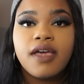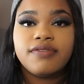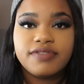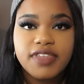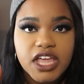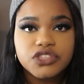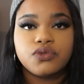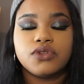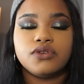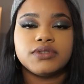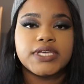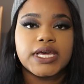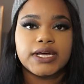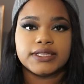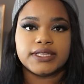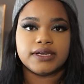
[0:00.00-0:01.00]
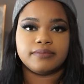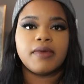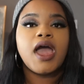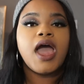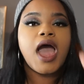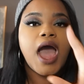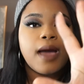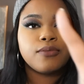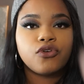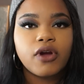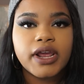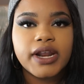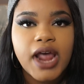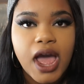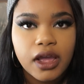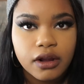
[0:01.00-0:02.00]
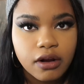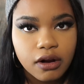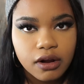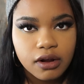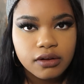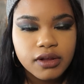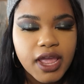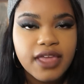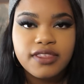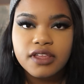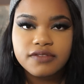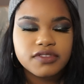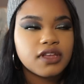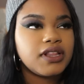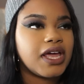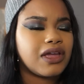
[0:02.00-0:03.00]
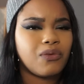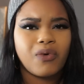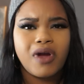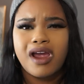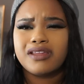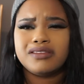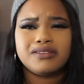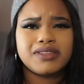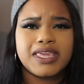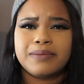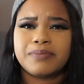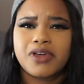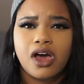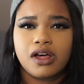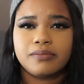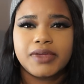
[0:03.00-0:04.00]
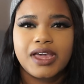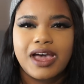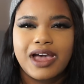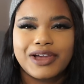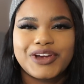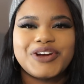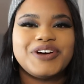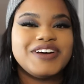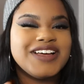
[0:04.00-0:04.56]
That's what you tell them. I'm great, hot girl. And if they're like, why do you keep calling me hot girl?